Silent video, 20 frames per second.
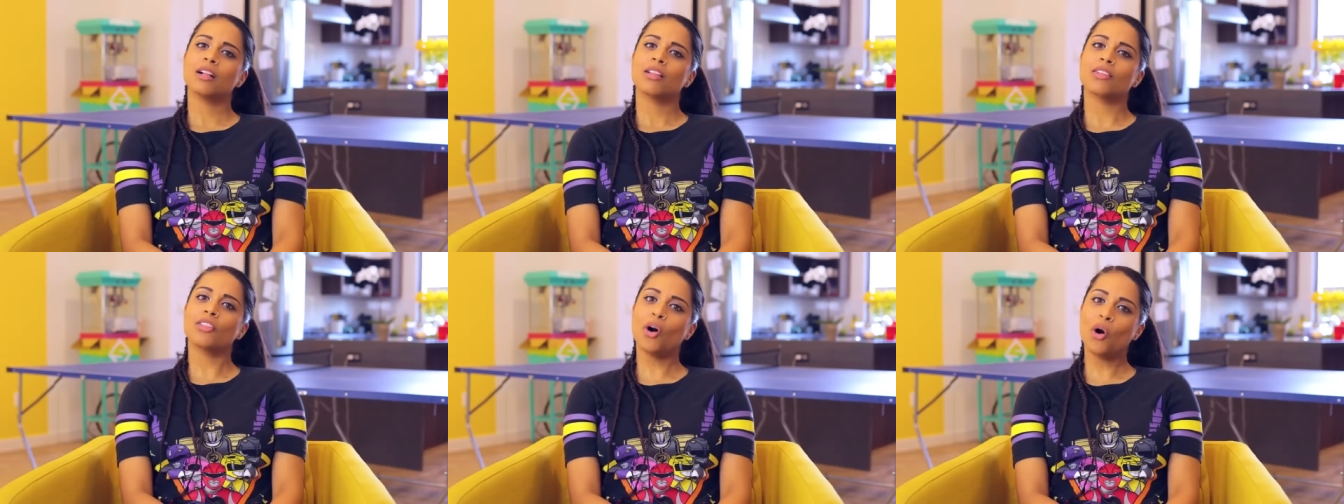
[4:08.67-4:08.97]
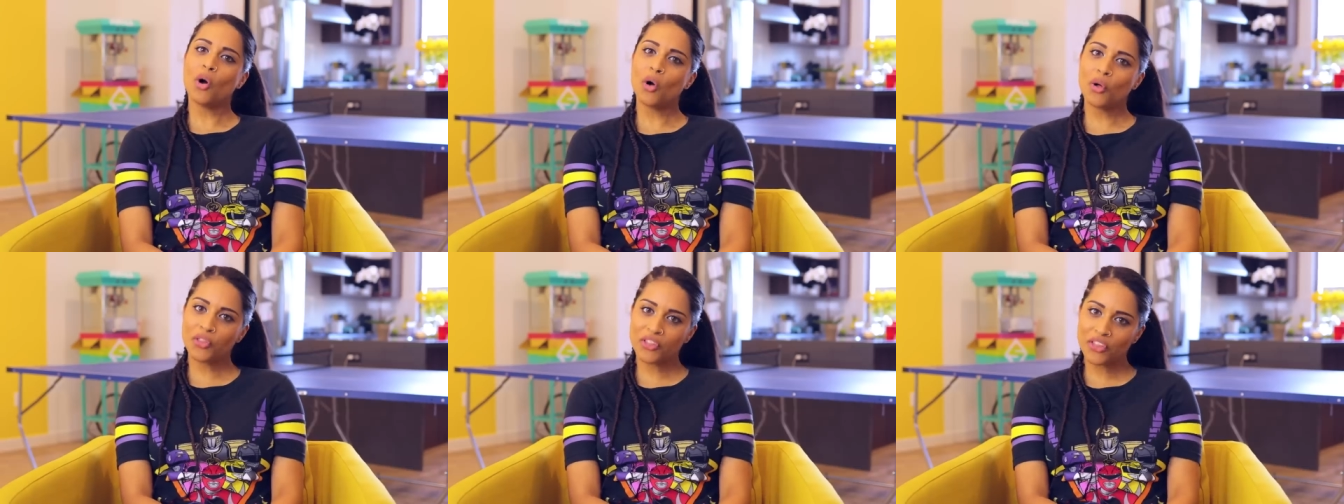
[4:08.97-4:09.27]
The
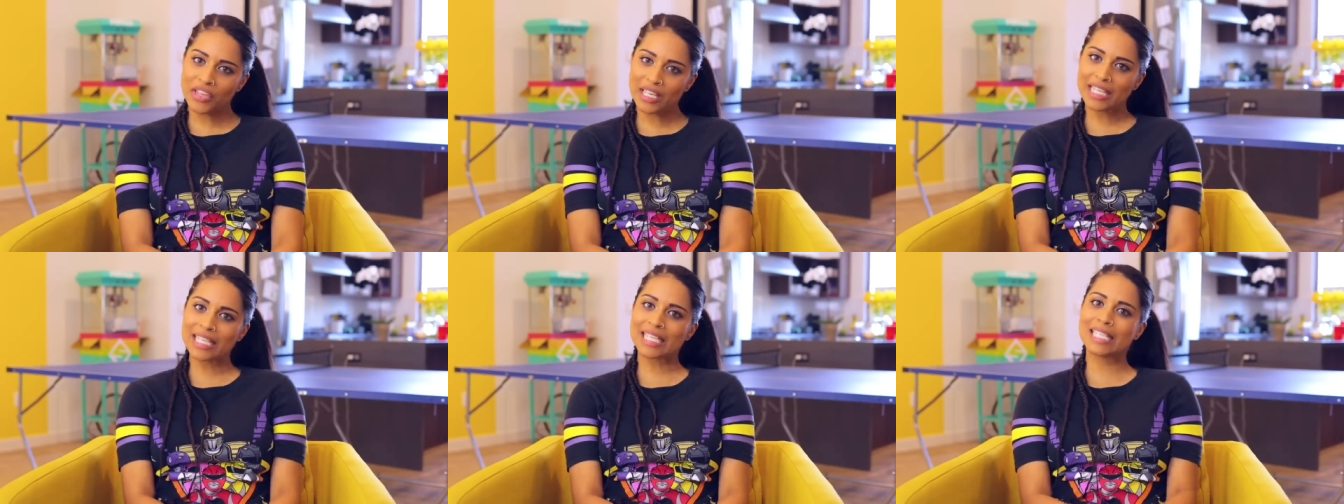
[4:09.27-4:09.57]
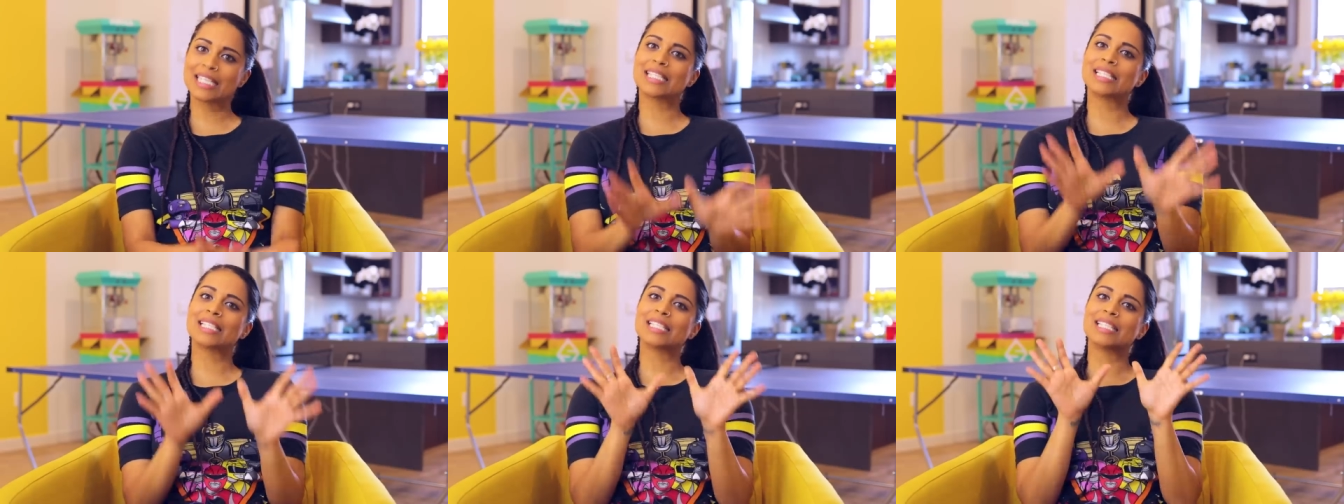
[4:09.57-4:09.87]
whole thing
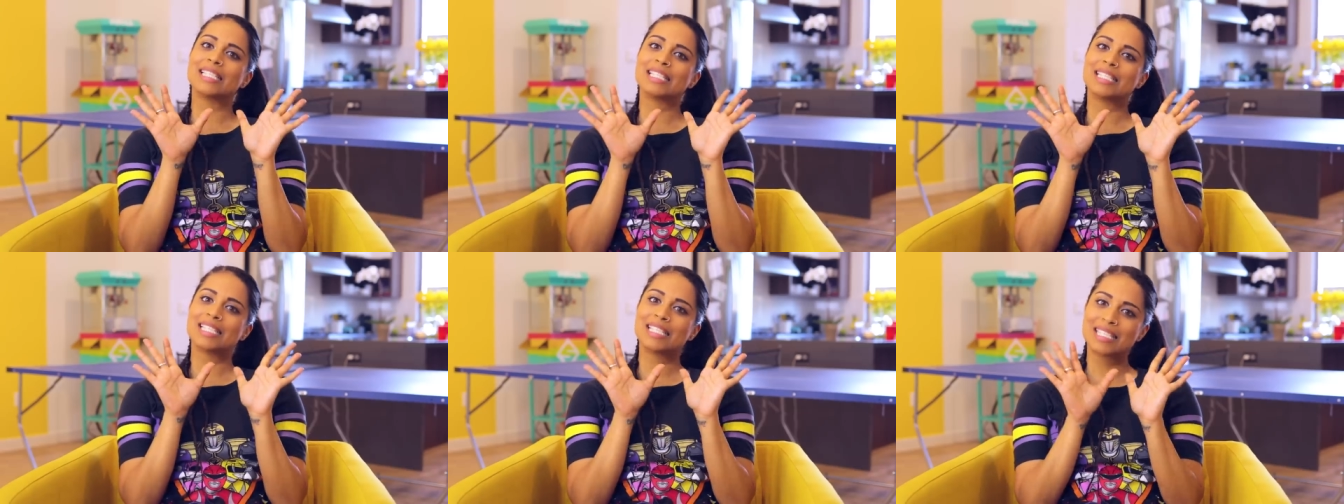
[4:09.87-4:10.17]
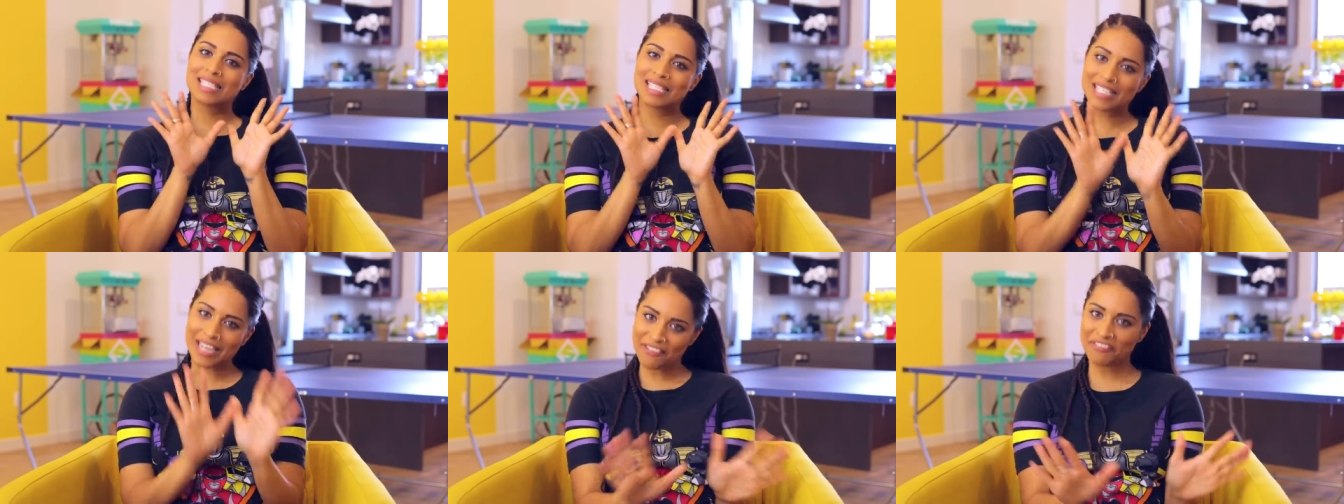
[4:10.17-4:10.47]
is
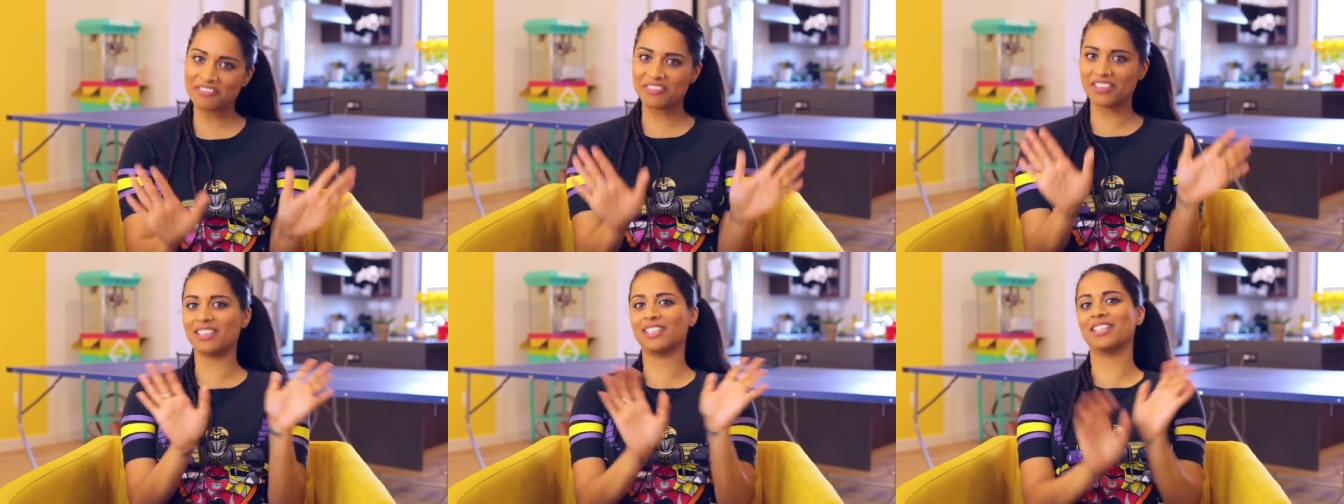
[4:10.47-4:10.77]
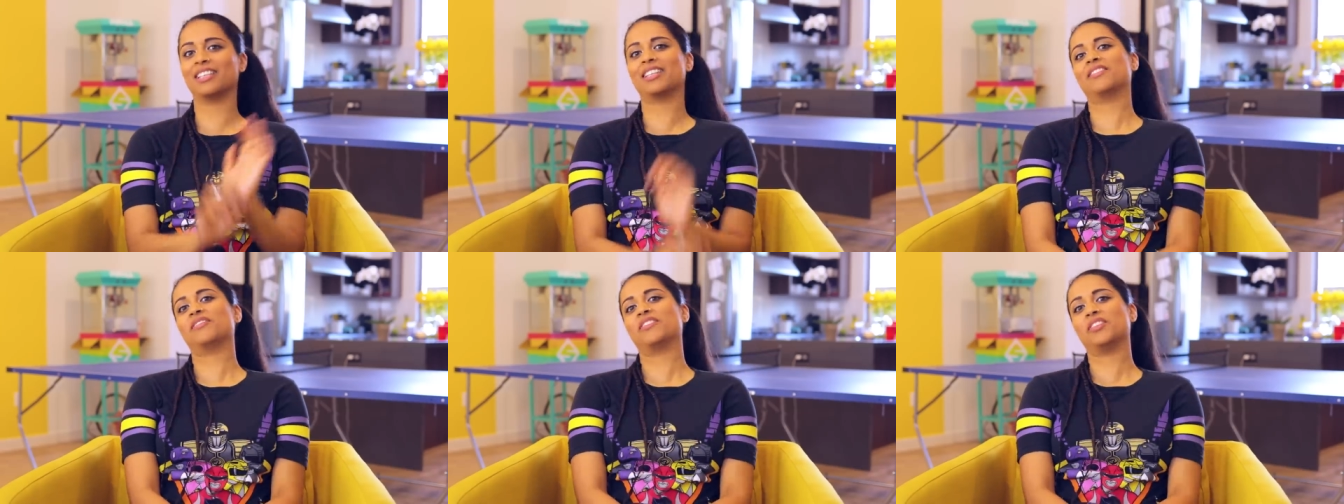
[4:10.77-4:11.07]
definitely
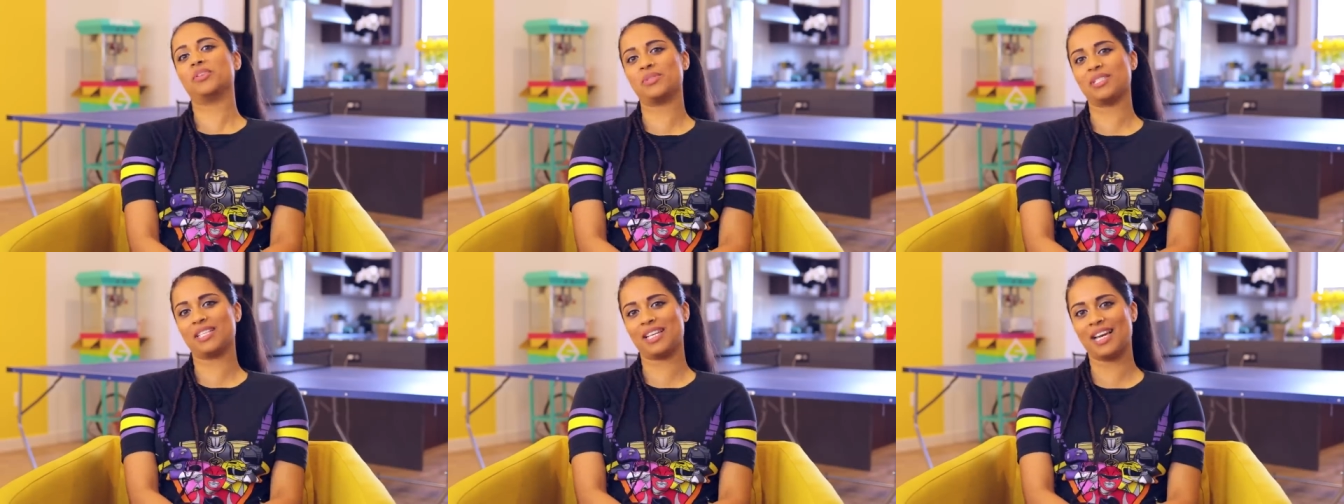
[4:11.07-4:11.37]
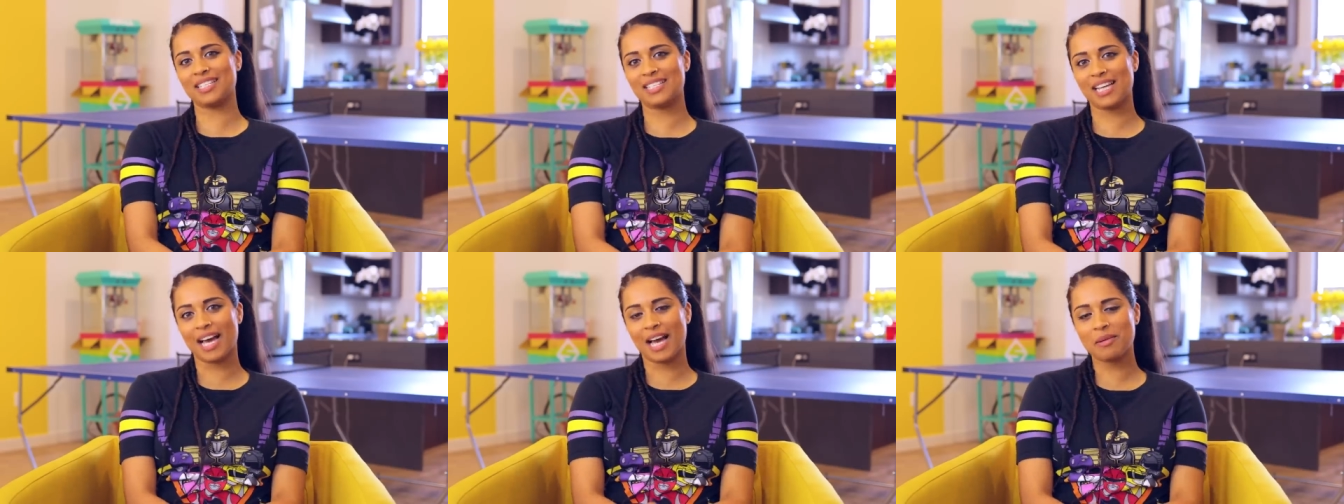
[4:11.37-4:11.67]
confusing at
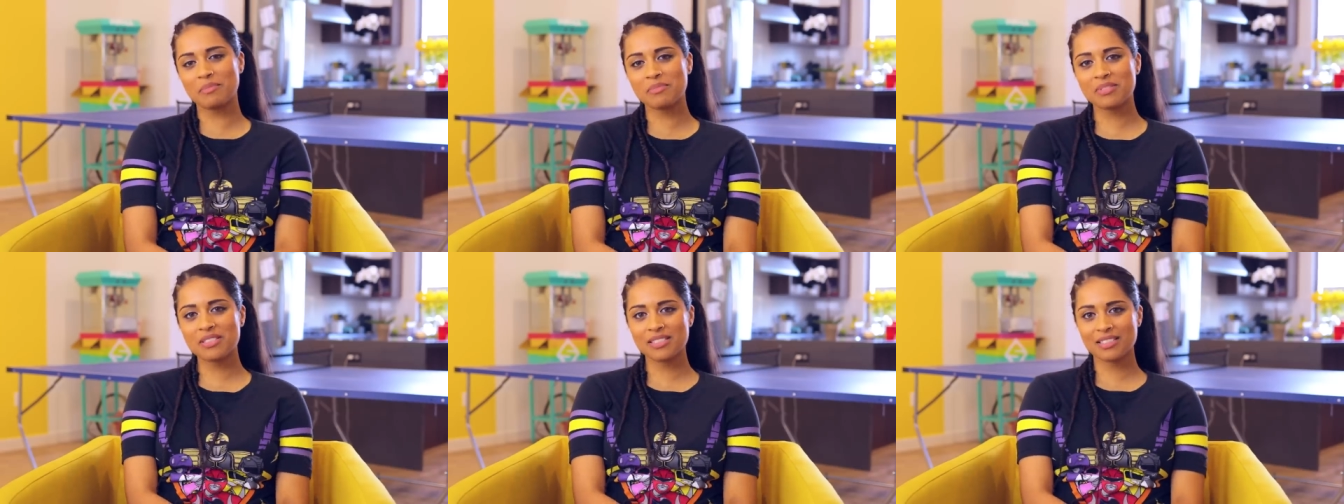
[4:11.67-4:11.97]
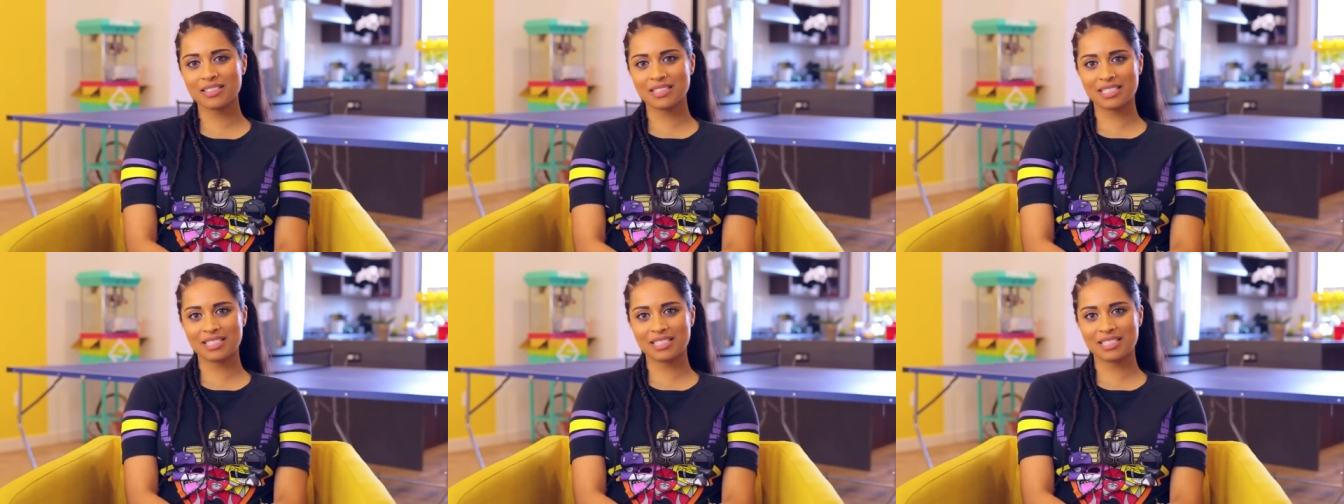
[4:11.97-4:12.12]
times.